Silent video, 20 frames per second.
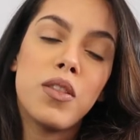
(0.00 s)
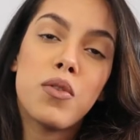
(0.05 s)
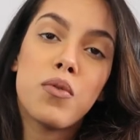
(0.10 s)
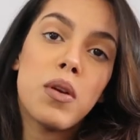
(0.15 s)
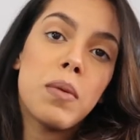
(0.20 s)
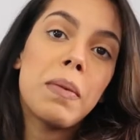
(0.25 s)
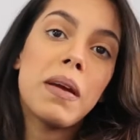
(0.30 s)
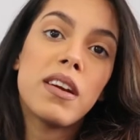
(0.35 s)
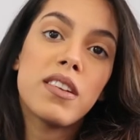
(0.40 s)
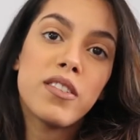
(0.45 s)

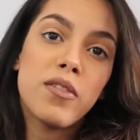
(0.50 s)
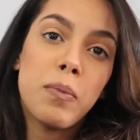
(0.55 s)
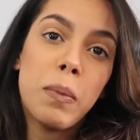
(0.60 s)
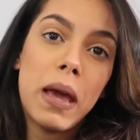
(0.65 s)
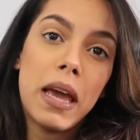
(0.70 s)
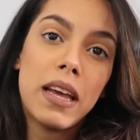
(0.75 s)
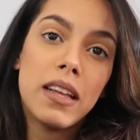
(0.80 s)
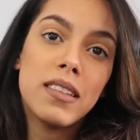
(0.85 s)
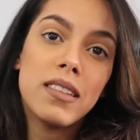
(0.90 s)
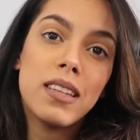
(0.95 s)
3 pairs of
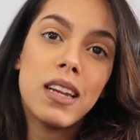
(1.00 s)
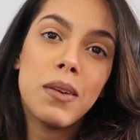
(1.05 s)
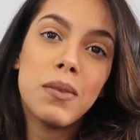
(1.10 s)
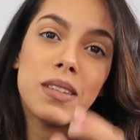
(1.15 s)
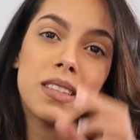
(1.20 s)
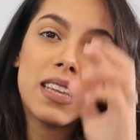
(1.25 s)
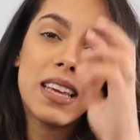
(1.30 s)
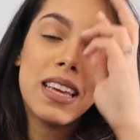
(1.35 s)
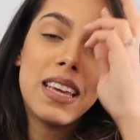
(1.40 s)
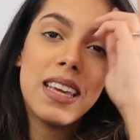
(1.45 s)
pants and I
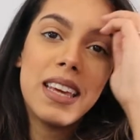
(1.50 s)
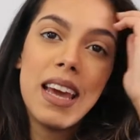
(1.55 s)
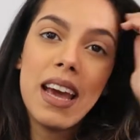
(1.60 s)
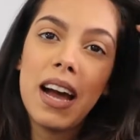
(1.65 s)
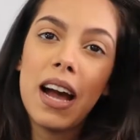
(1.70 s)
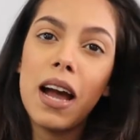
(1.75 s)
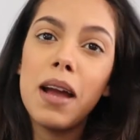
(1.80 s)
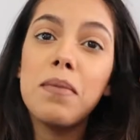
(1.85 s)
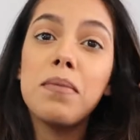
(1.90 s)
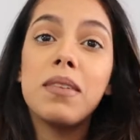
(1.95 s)
was like,
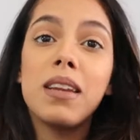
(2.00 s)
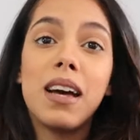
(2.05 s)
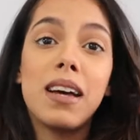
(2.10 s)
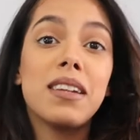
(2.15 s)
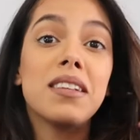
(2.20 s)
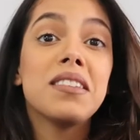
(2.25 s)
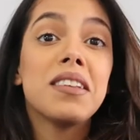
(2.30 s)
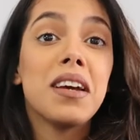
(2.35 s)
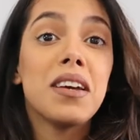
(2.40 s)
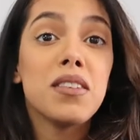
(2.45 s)
yeah, I'm not
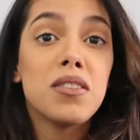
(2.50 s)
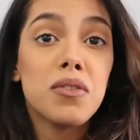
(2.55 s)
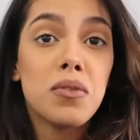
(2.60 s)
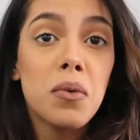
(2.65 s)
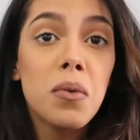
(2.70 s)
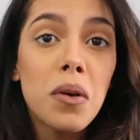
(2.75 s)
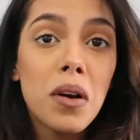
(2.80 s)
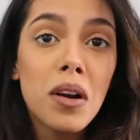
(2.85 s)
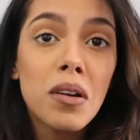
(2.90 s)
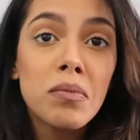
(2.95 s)
a size
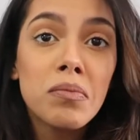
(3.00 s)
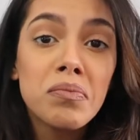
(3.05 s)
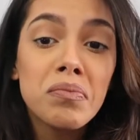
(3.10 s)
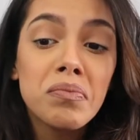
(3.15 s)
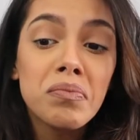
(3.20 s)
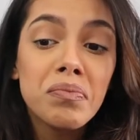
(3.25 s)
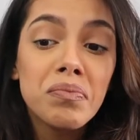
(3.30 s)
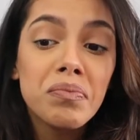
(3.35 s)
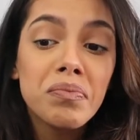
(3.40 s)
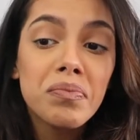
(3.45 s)
4.
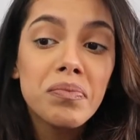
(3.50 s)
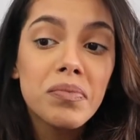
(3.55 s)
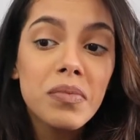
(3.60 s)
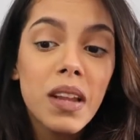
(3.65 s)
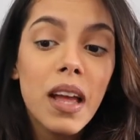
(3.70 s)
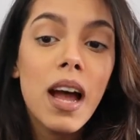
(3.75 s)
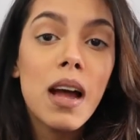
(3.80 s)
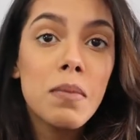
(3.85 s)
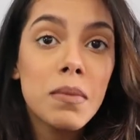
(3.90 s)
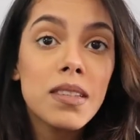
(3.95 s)

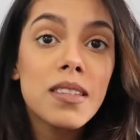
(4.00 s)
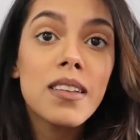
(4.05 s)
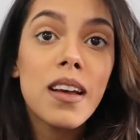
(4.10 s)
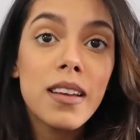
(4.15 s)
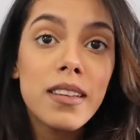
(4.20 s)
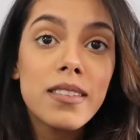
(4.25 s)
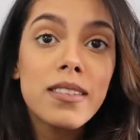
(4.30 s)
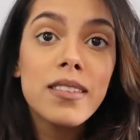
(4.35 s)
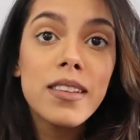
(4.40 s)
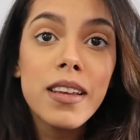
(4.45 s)
I'm a
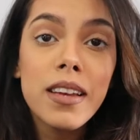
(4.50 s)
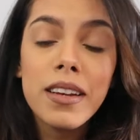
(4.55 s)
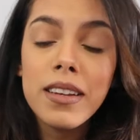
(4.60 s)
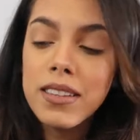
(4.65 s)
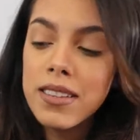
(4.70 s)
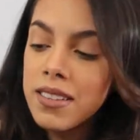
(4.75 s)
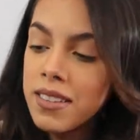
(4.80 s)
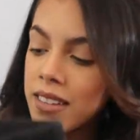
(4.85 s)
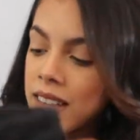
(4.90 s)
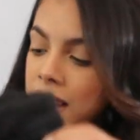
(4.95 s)
size
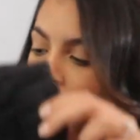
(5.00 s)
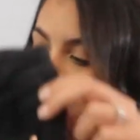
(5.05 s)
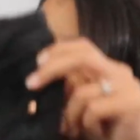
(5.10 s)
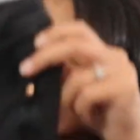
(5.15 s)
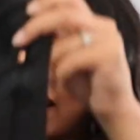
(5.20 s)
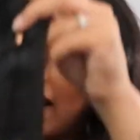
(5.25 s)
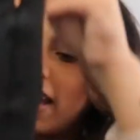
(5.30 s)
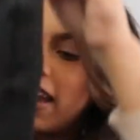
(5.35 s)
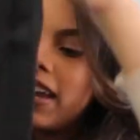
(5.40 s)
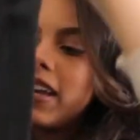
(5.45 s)
6.
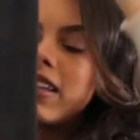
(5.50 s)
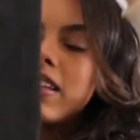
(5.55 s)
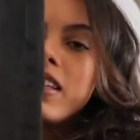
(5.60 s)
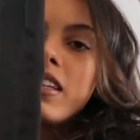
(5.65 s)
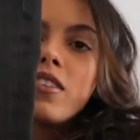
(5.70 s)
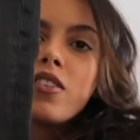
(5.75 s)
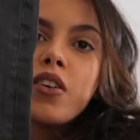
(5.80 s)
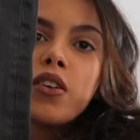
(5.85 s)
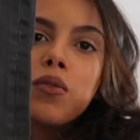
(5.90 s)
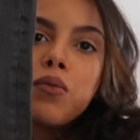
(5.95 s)
And
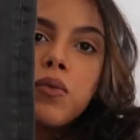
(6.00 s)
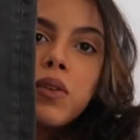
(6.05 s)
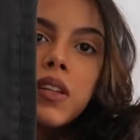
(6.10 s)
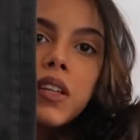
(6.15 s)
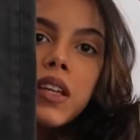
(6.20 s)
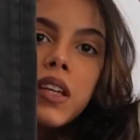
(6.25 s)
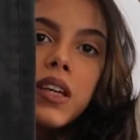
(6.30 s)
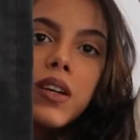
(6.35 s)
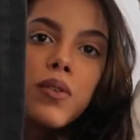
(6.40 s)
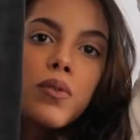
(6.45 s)
these are
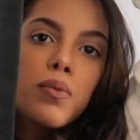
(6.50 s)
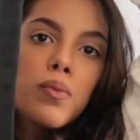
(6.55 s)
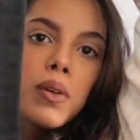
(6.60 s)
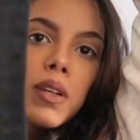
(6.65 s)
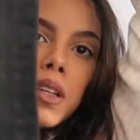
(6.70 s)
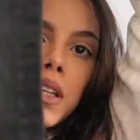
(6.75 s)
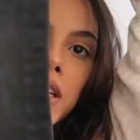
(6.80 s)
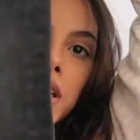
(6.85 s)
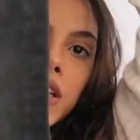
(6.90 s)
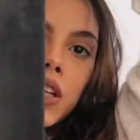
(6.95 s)

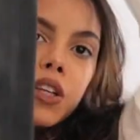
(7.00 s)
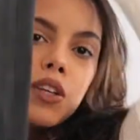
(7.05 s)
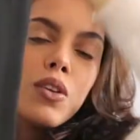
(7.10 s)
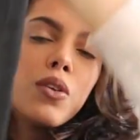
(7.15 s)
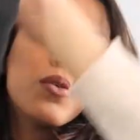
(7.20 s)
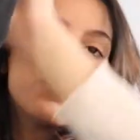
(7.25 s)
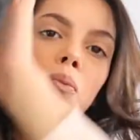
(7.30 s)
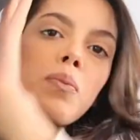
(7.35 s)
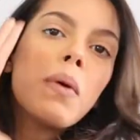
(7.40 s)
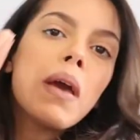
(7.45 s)
really
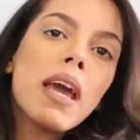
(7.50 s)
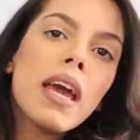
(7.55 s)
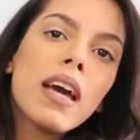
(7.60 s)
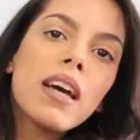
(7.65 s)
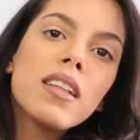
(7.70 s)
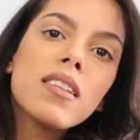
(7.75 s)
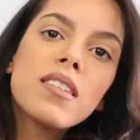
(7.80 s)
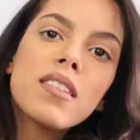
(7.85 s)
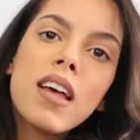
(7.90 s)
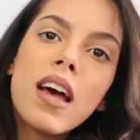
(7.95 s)
cute
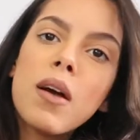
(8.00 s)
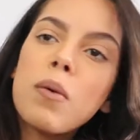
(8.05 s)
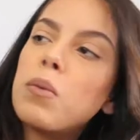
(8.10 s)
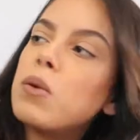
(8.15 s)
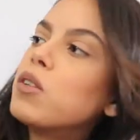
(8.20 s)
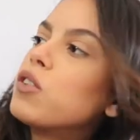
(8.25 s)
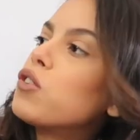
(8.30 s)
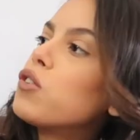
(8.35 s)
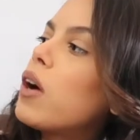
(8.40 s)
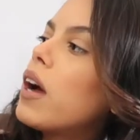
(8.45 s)
pants. I
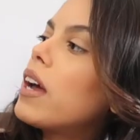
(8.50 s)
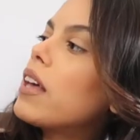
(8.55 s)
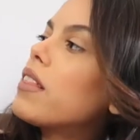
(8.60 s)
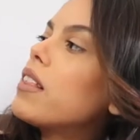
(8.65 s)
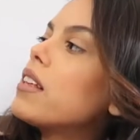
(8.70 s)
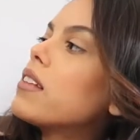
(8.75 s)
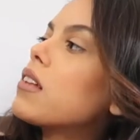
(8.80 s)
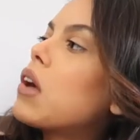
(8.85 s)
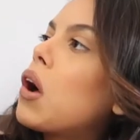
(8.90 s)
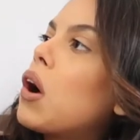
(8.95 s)
will try
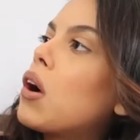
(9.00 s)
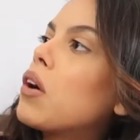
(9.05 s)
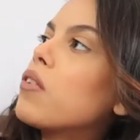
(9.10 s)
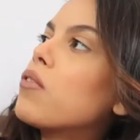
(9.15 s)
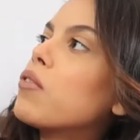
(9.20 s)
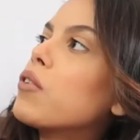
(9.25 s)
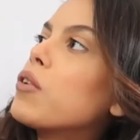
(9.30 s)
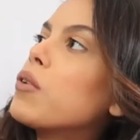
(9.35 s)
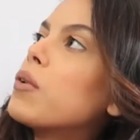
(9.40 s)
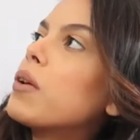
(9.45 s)
these on
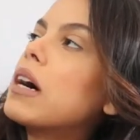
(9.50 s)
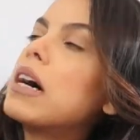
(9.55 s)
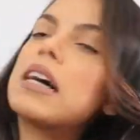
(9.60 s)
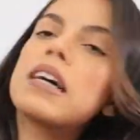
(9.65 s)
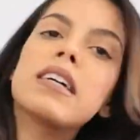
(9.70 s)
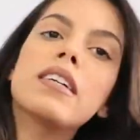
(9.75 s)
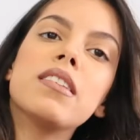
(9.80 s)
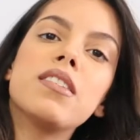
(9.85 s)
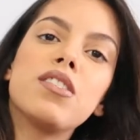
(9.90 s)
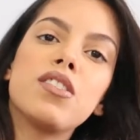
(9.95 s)
for you
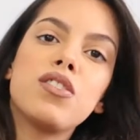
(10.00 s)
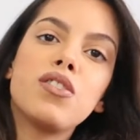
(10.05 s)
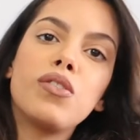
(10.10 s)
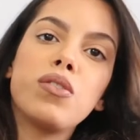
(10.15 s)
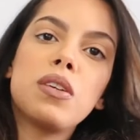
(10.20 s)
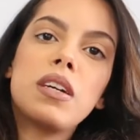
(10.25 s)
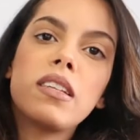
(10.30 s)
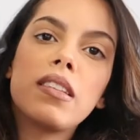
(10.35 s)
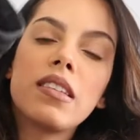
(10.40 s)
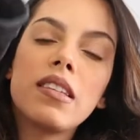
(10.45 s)
guys just so
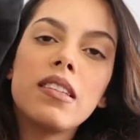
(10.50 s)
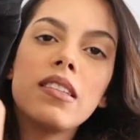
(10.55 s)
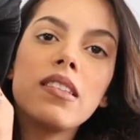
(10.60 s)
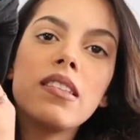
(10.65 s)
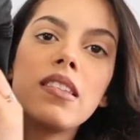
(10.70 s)
you guys can